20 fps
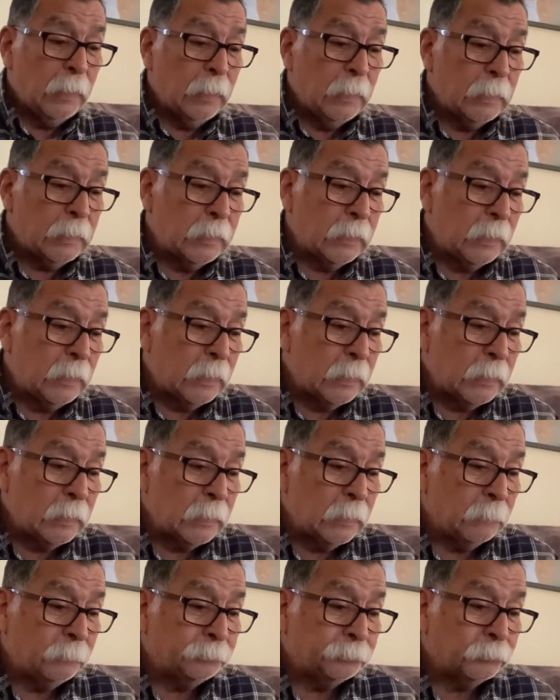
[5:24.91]
It
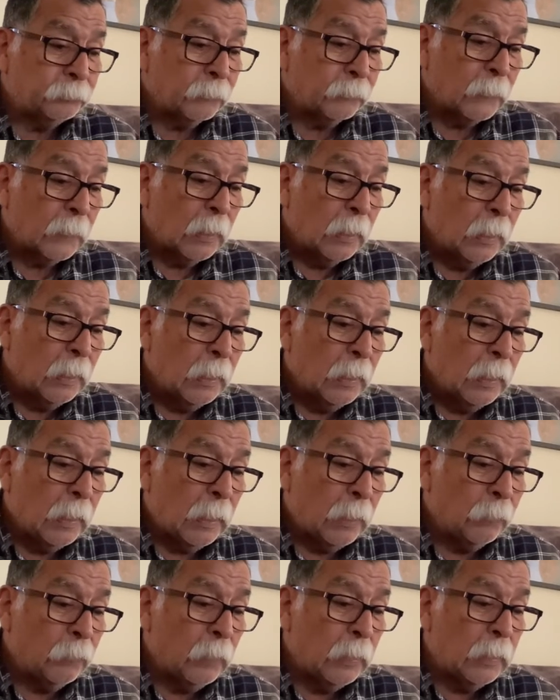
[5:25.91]
says,
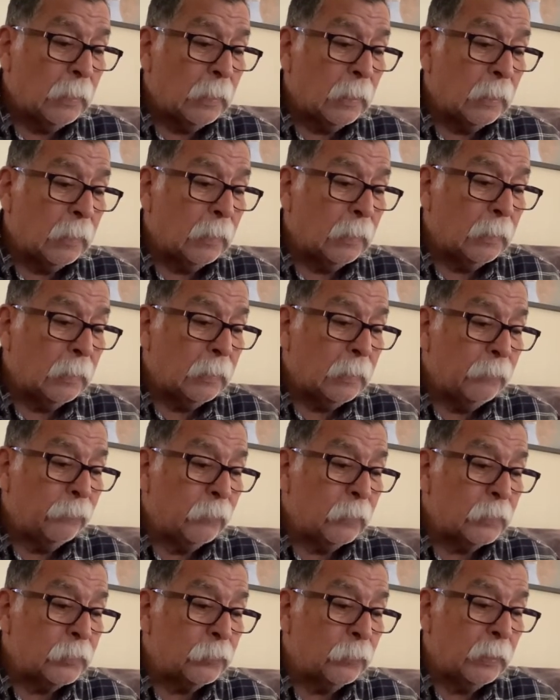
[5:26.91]
and when in
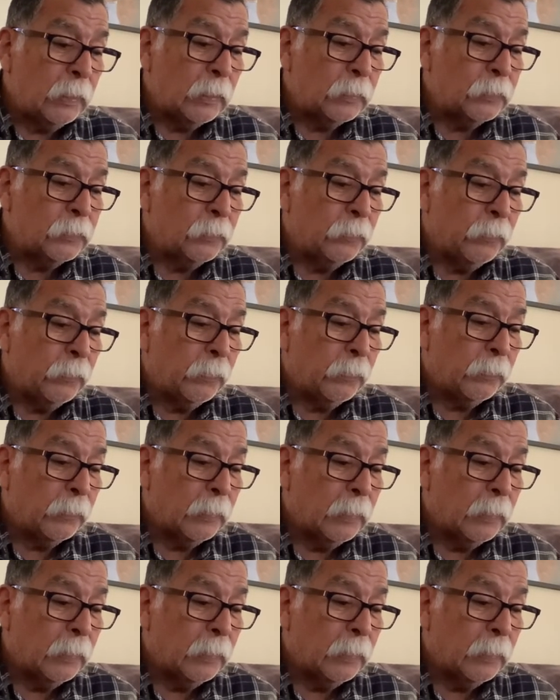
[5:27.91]
verse 22,